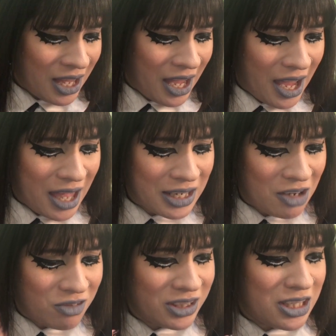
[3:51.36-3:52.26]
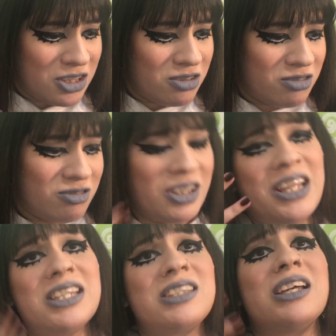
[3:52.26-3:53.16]
And they really
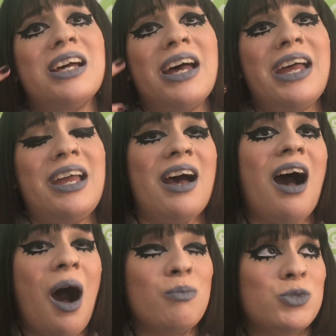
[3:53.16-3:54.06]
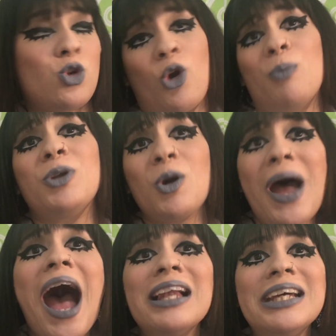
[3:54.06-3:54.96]
released the Scorpio
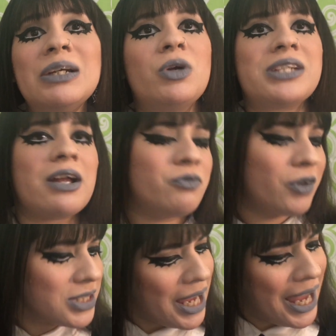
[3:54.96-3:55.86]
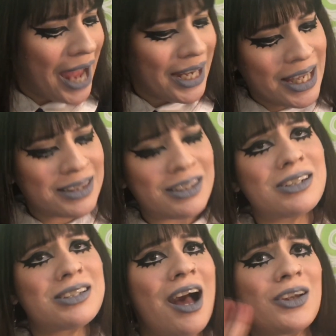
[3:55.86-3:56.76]
palette, which at first I kind of like
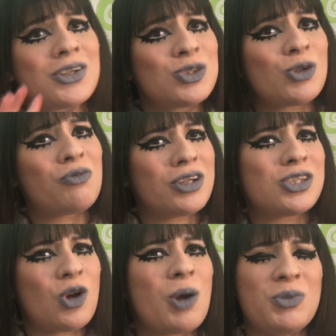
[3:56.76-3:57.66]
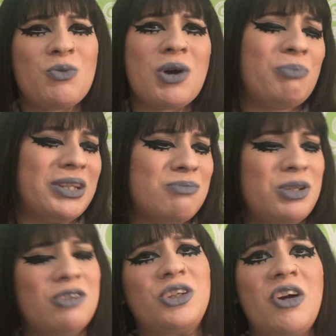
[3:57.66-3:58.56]
their color story for the Scorpio one, but to
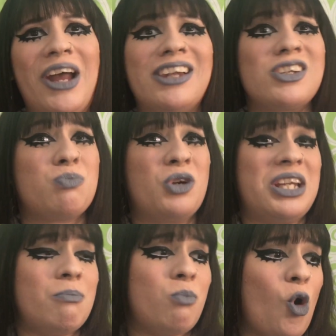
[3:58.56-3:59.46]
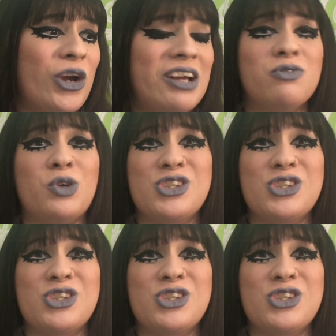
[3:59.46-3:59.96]
be real, it looks pretty boring for